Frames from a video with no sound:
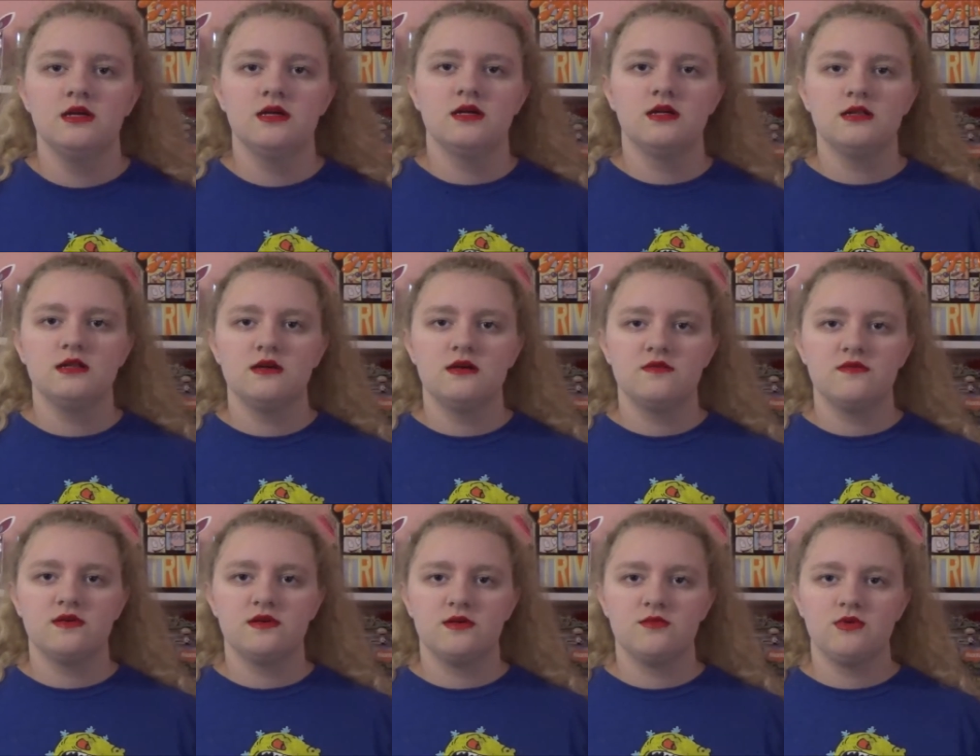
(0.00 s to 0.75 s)
Hello
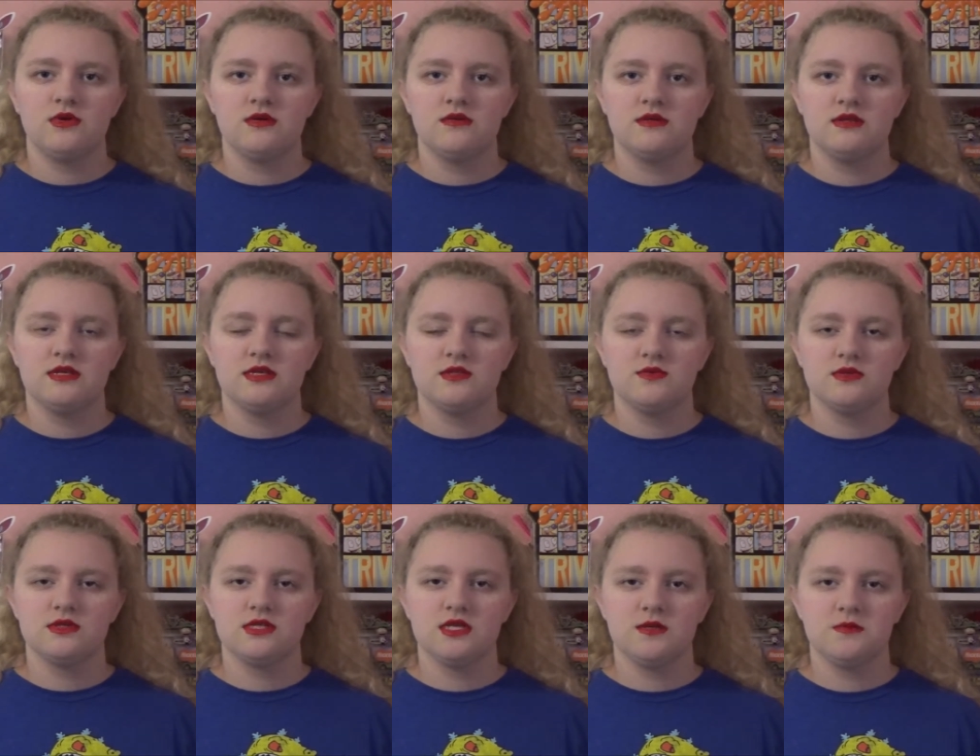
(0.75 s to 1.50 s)
everyone, welcome to this
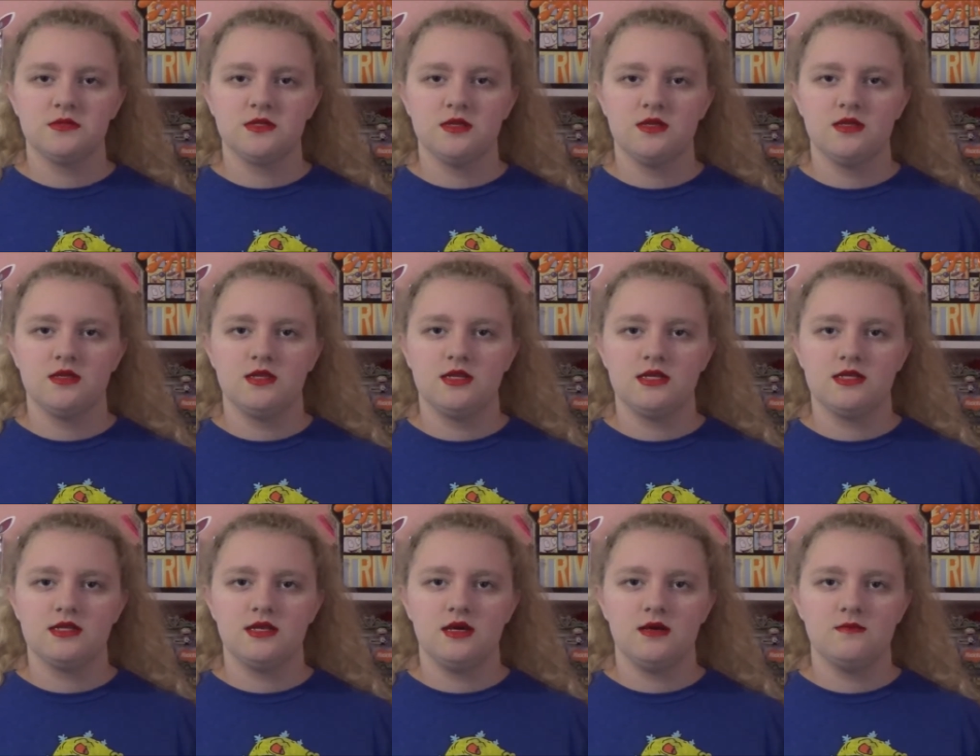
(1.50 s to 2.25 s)
week's episode of the
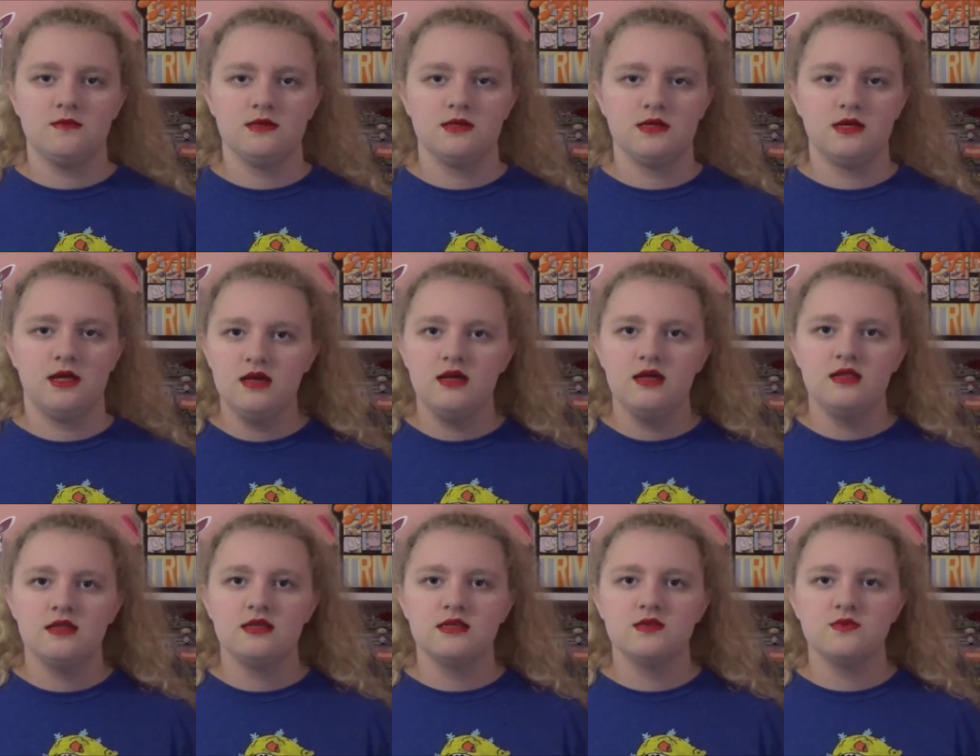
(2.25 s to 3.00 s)
Nick Topic.
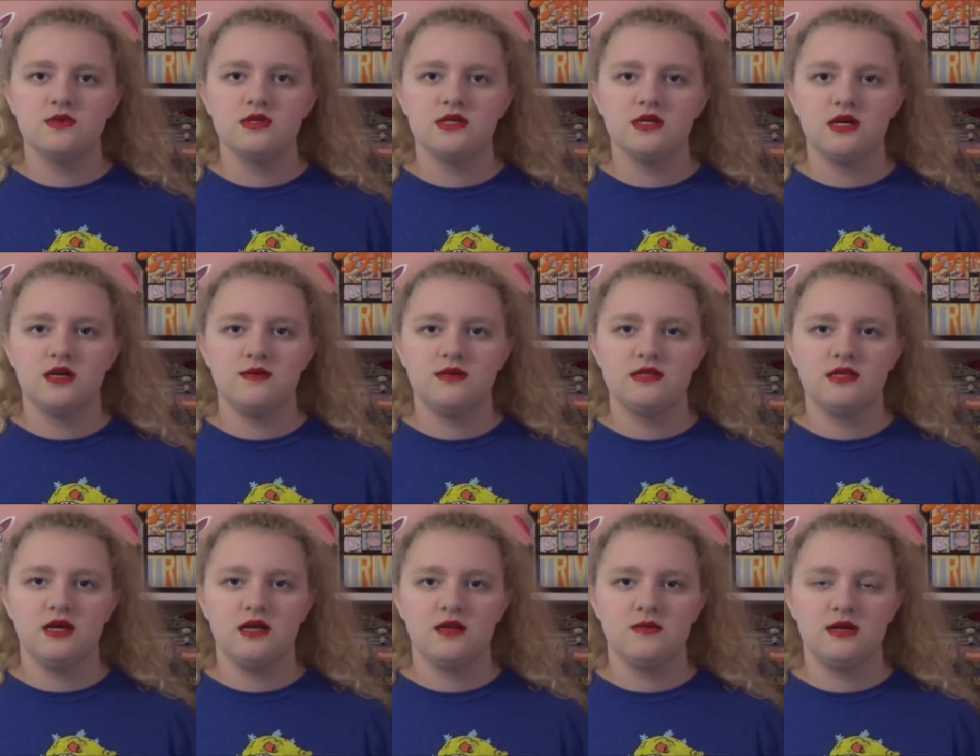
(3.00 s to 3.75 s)
This week I'll uh, be
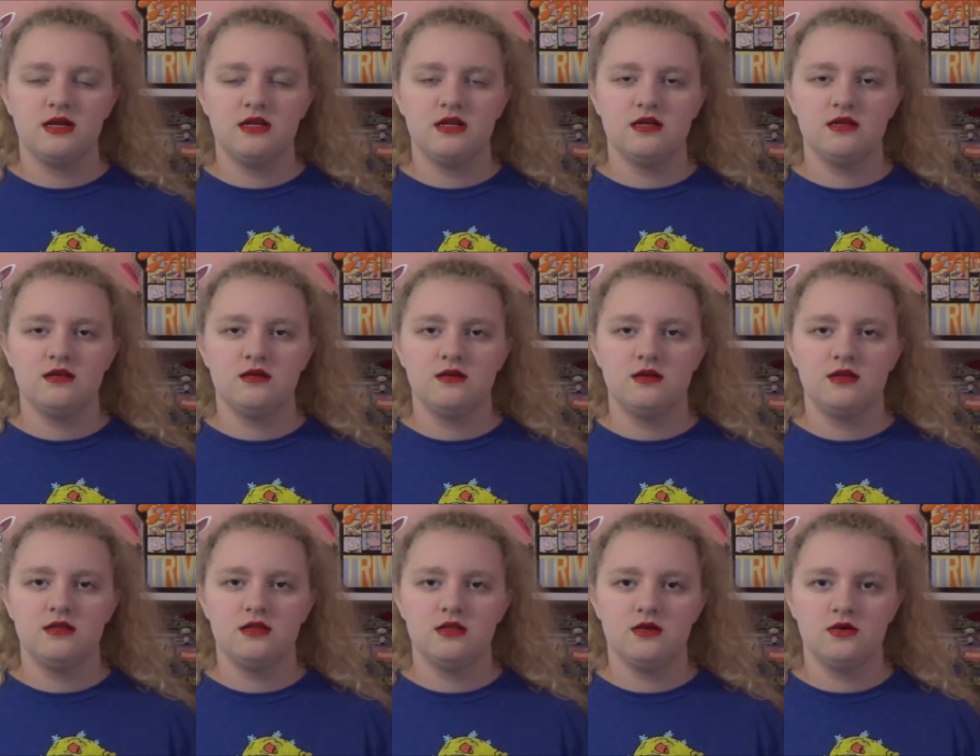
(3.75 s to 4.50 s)
talking about
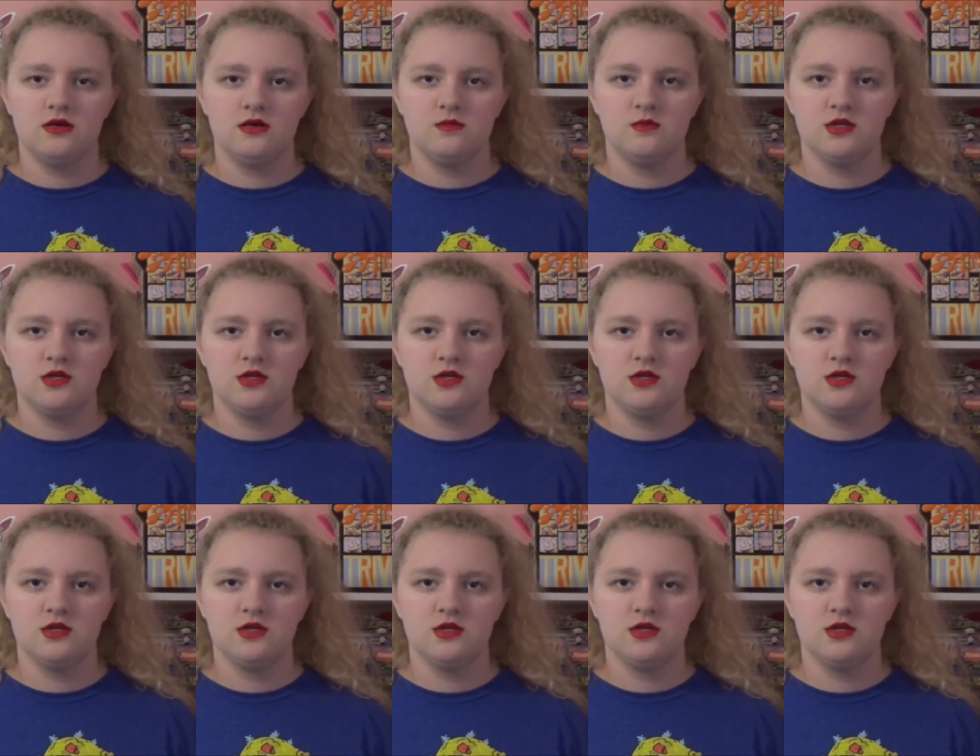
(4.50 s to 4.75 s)
Nickelodeon logo